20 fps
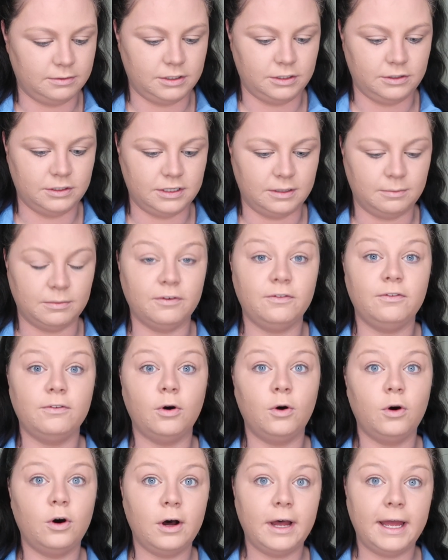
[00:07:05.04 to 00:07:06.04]
I was using
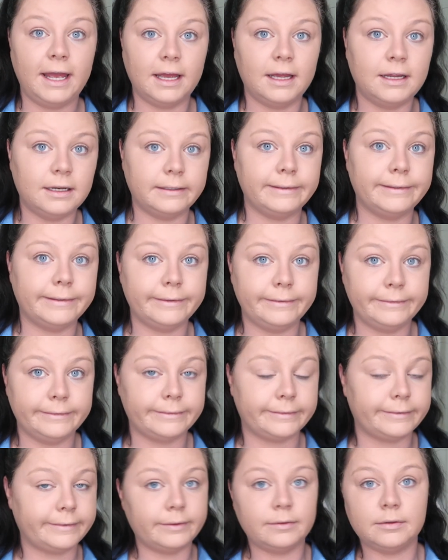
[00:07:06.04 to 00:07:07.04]
before and
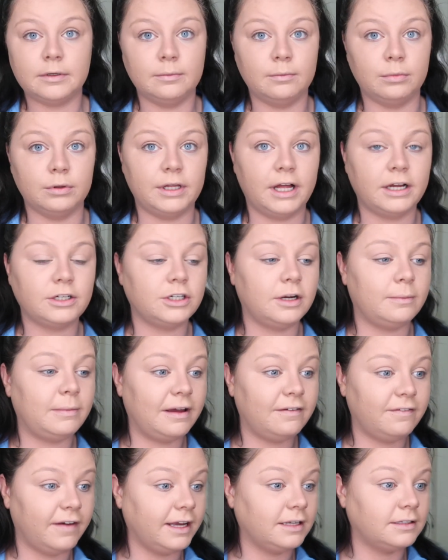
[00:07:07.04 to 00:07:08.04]
blush up
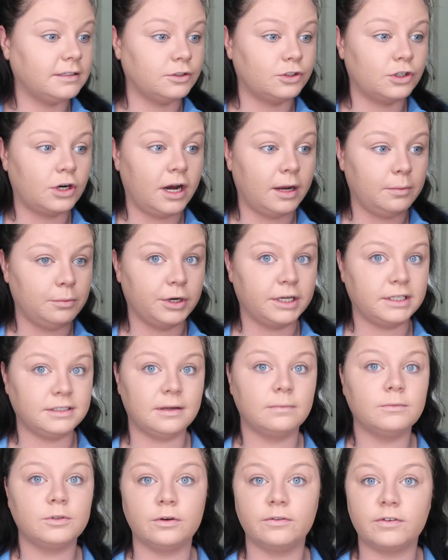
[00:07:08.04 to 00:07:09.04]
my face and try and bring
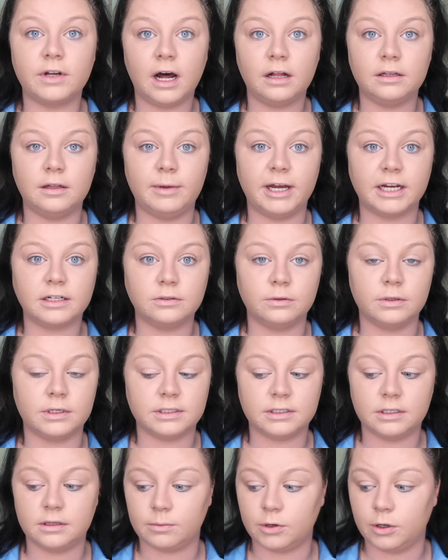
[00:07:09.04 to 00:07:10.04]
some sort of color back to it,
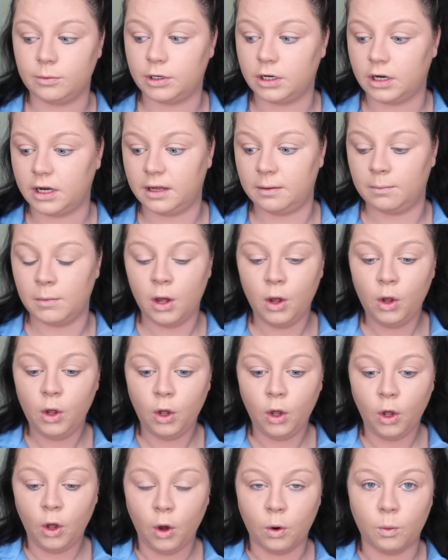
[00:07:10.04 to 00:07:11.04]
because at the moment I am
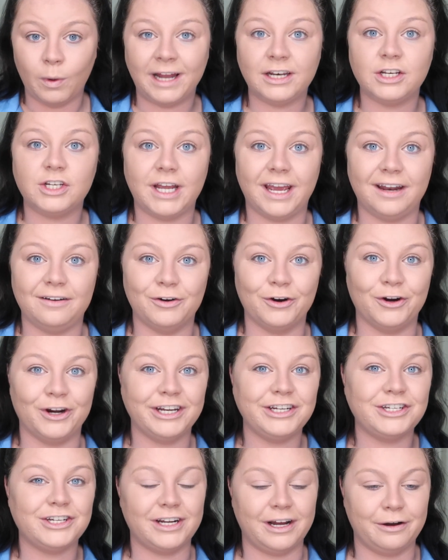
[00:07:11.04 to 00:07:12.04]
one shade of
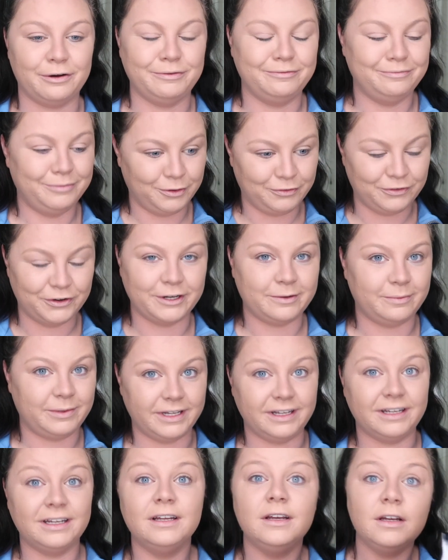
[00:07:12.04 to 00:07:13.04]
orange and I would prefer to
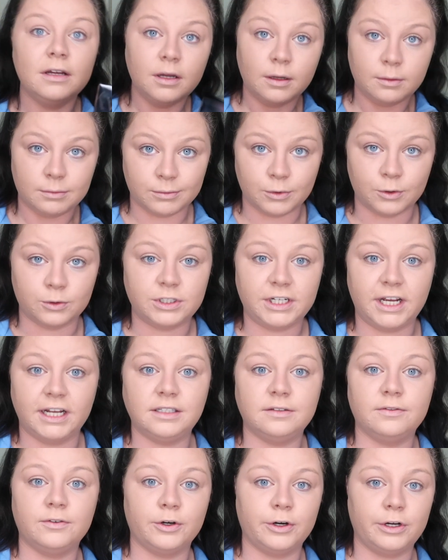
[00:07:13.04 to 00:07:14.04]
be more
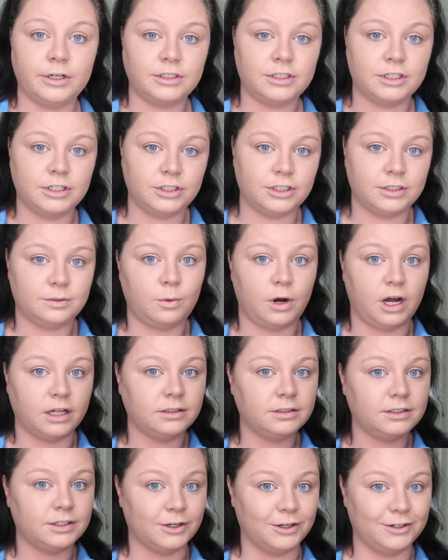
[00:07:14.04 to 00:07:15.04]
shades of orange than just
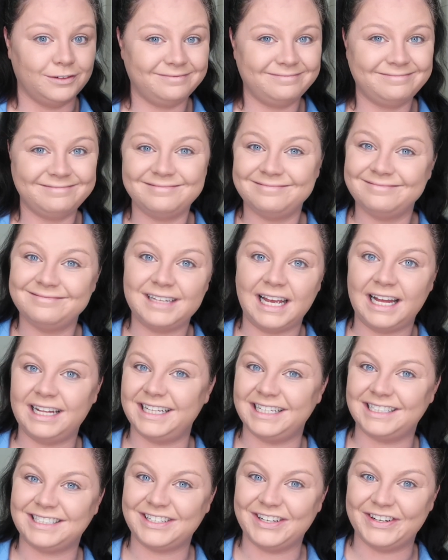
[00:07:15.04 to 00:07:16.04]
one, so
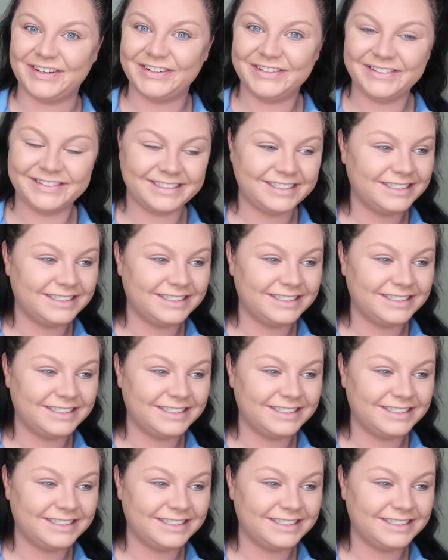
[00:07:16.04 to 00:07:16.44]
let's go.